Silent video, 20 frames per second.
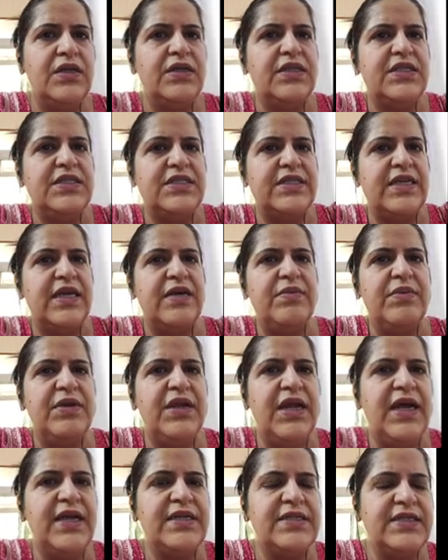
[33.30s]
This
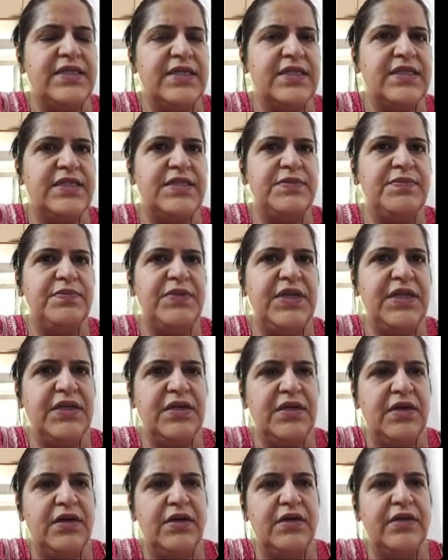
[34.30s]
table has
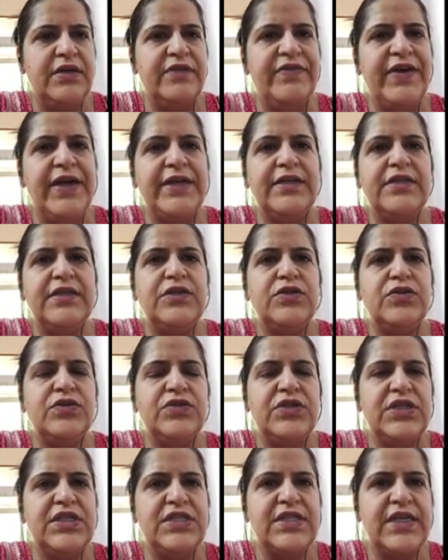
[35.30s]
been divided into
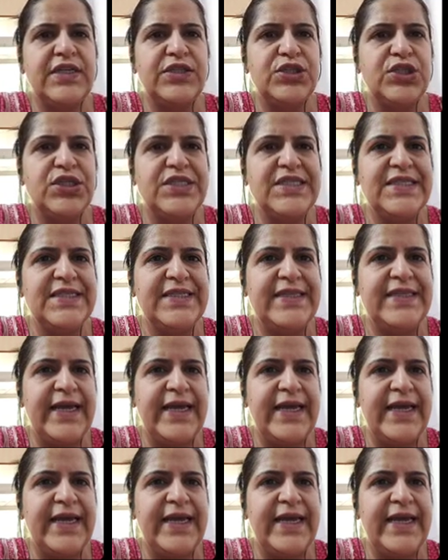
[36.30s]
three sections.